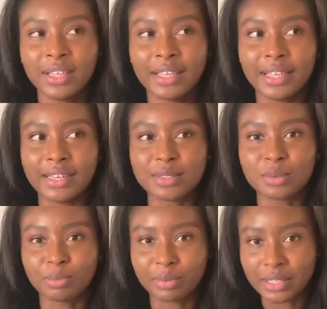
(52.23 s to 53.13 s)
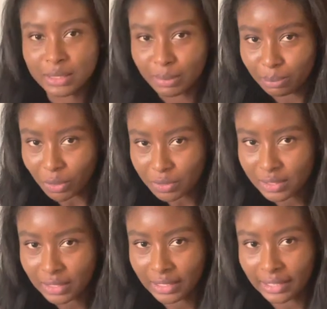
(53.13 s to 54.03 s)
And it's it's been
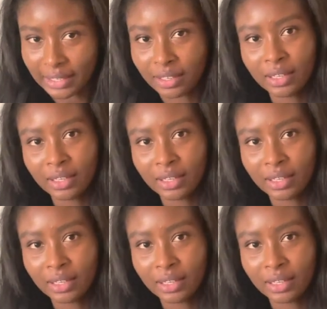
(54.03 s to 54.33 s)
mostly, like,